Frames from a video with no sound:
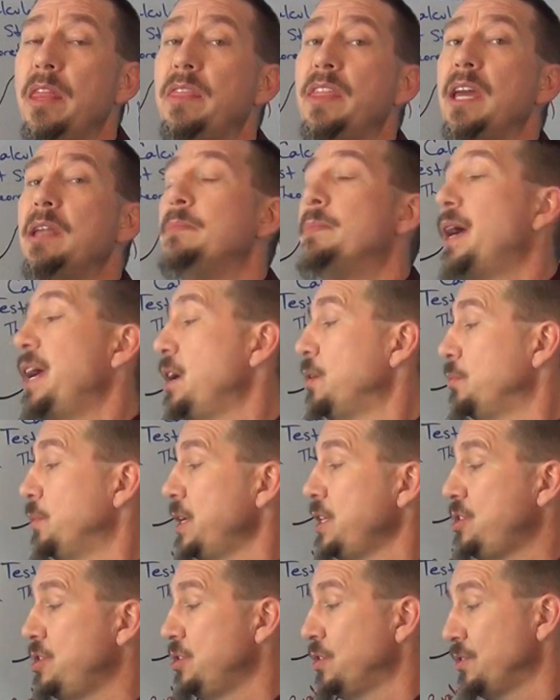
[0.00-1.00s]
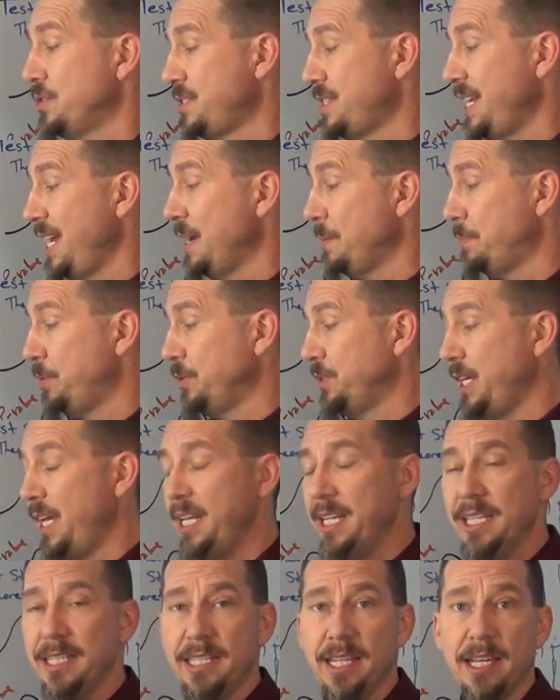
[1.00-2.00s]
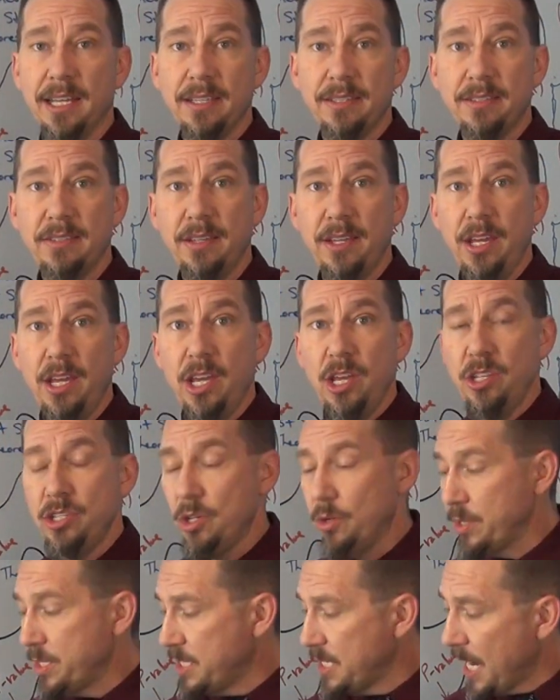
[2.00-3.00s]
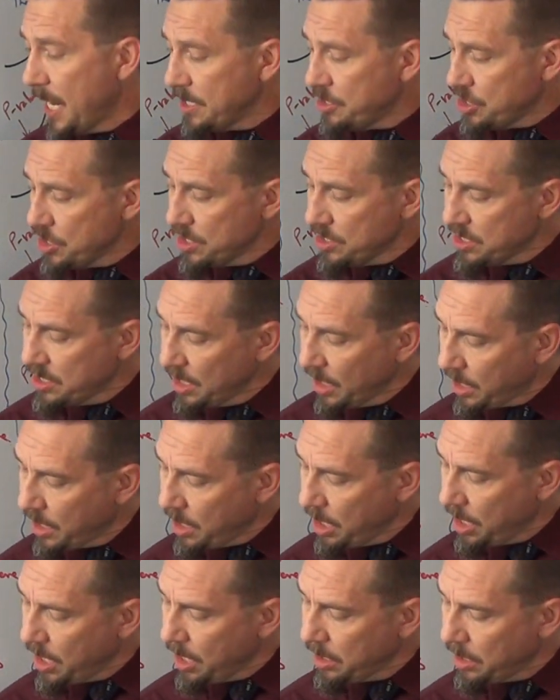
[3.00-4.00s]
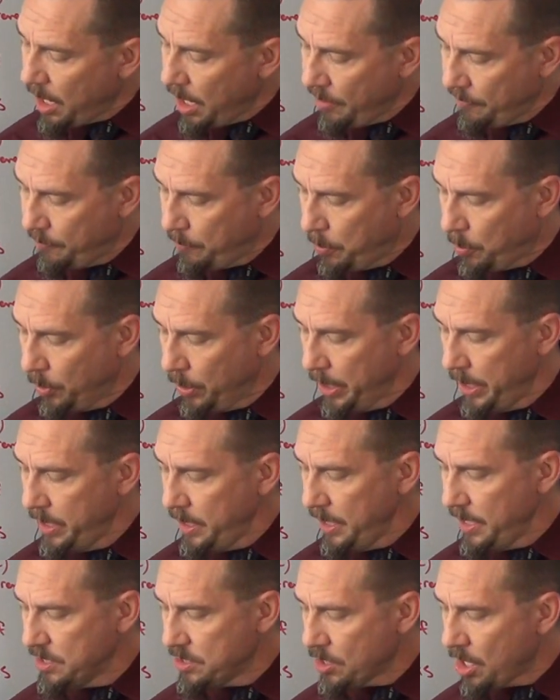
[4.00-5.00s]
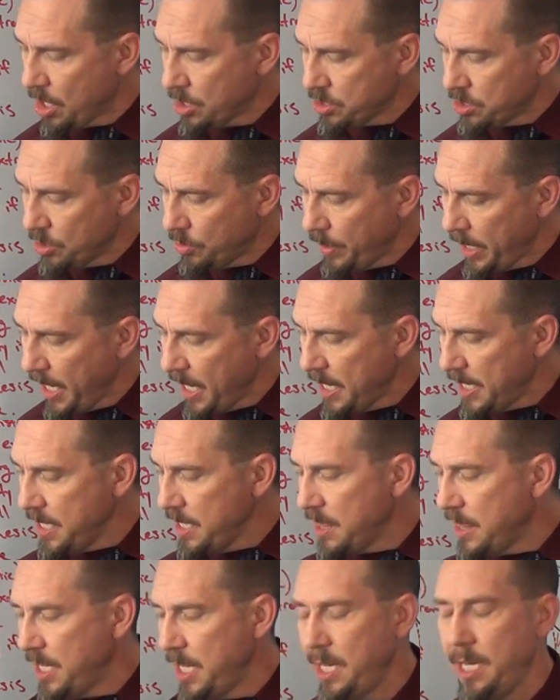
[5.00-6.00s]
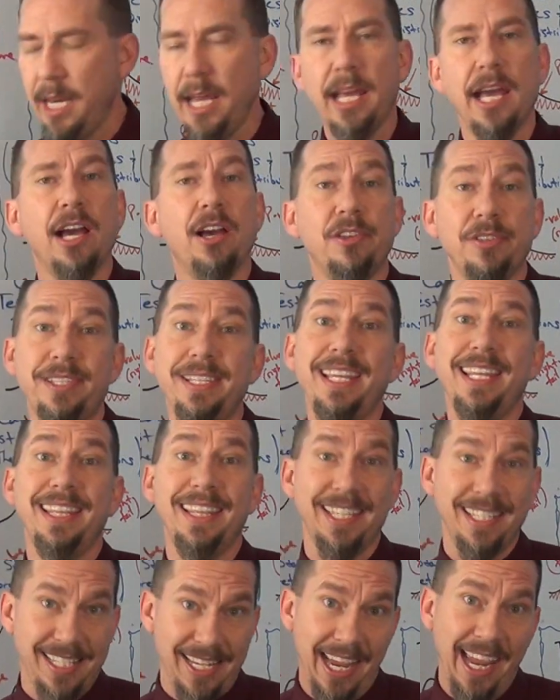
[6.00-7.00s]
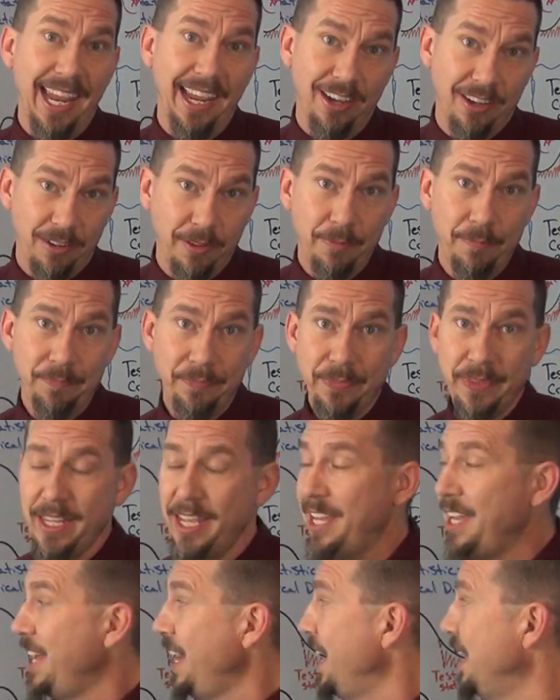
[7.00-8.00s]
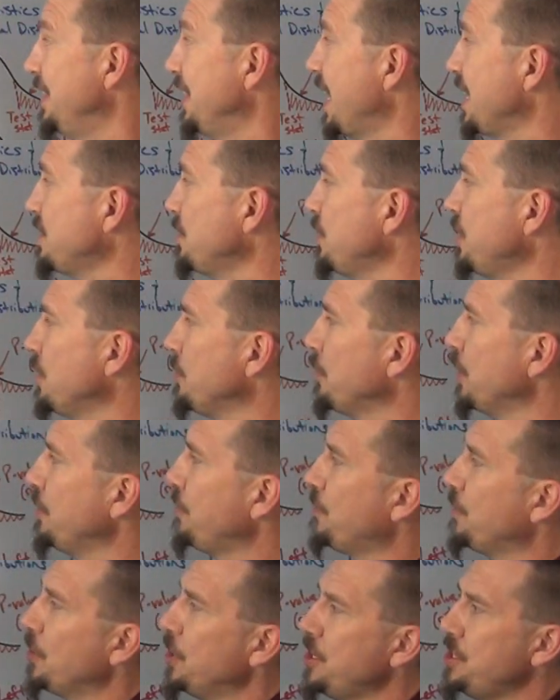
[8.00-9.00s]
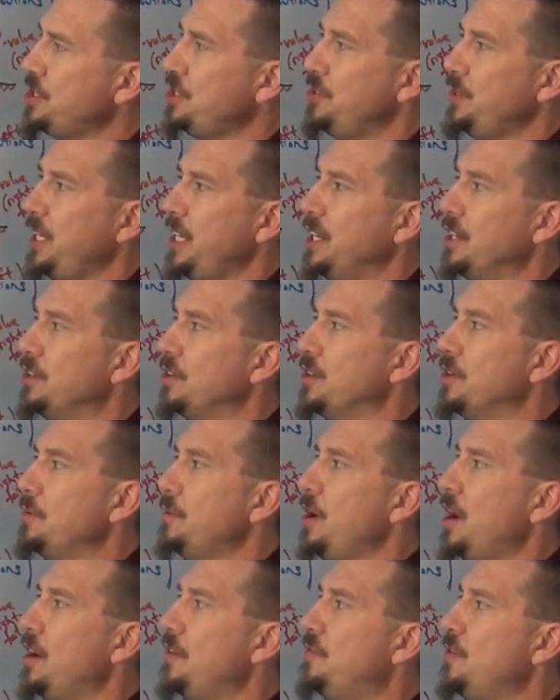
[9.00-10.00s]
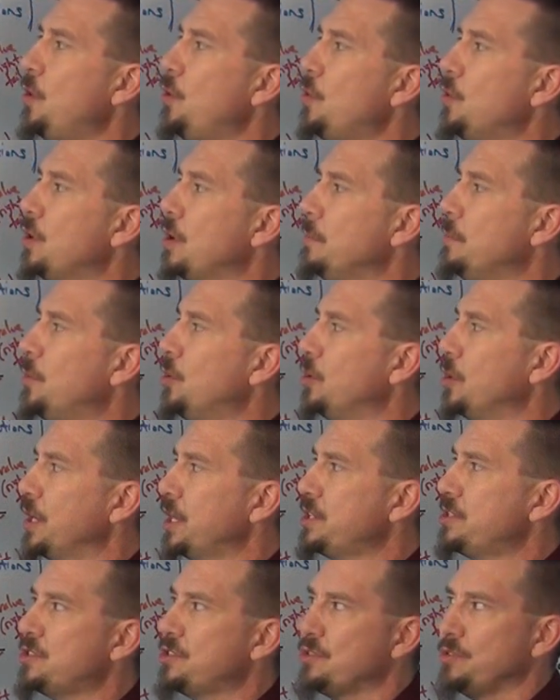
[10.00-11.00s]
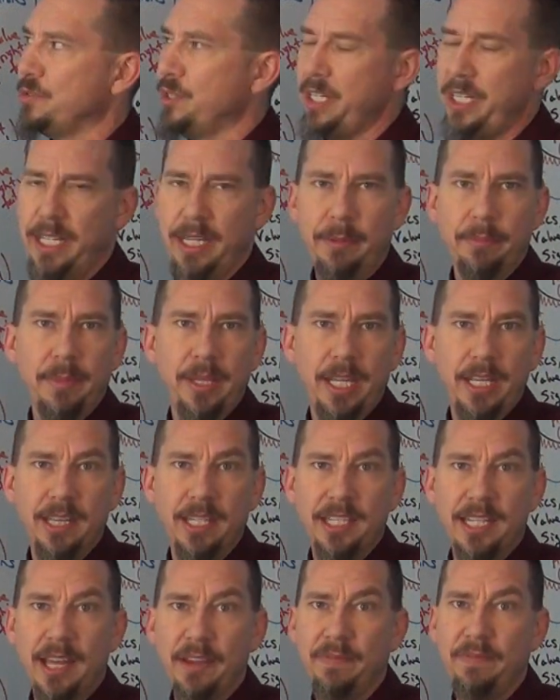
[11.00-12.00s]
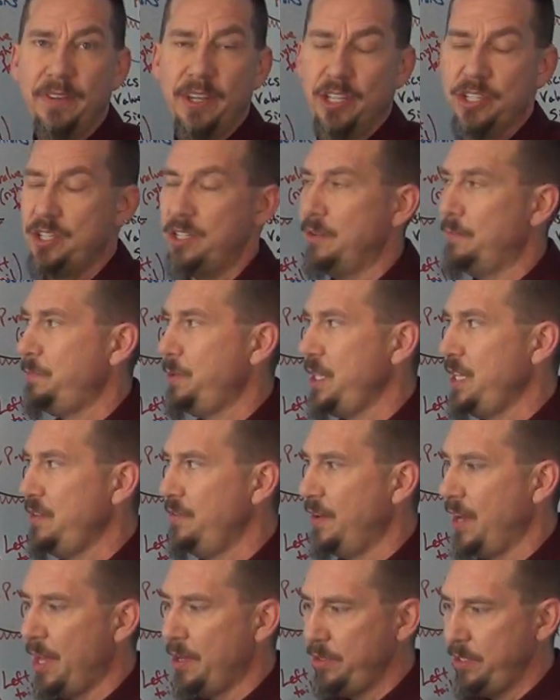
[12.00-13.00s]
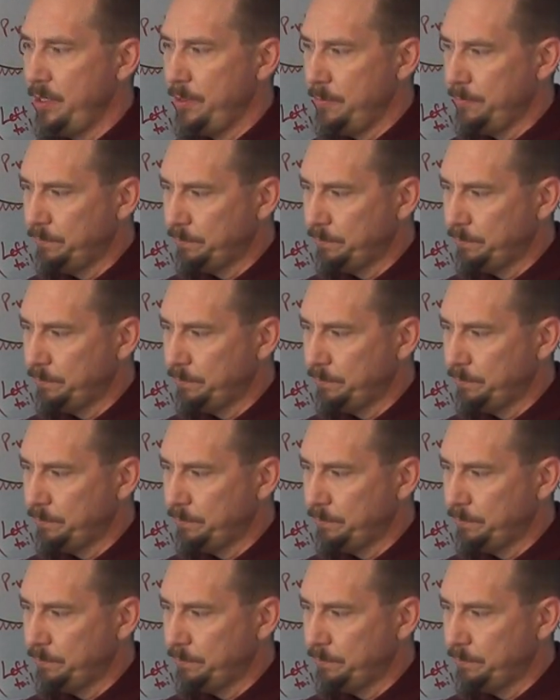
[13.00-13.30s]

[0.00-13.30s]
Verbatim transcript: than my original sample data does. So it's not just the cutoff point, it's also anything else in the tail. And that's what they're referring to here of or more extreme in the definition of p-value.